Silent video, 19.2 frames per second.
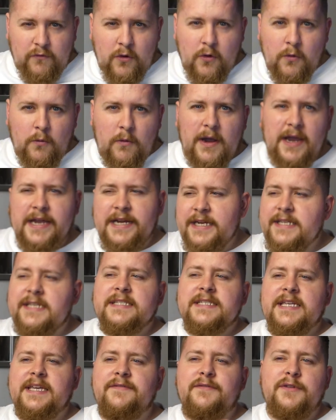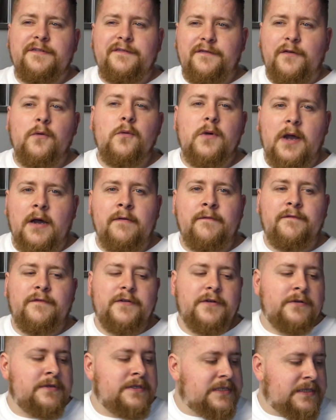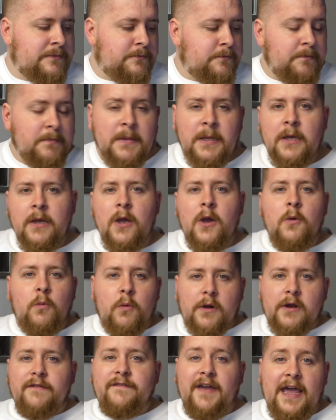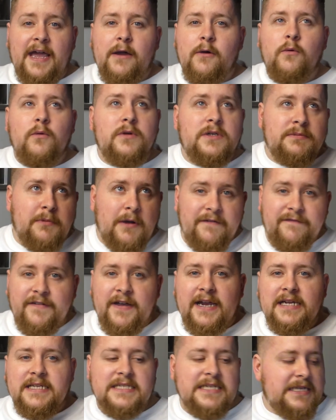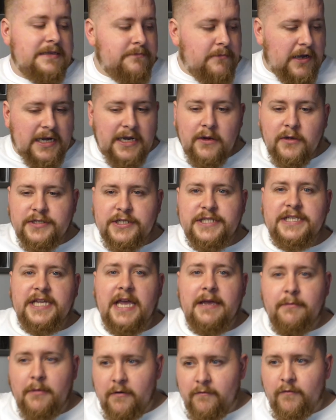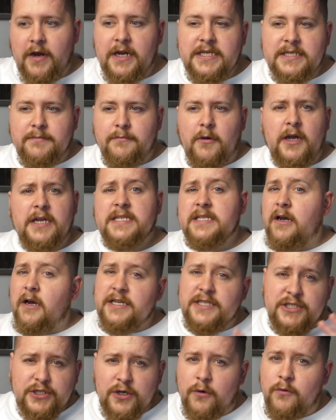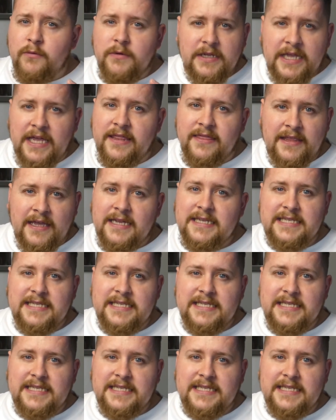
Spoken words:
the wrong way and it doesn't give you the full confidence. And when I've held my VXE, my Logitech, my Razer mice, I don't get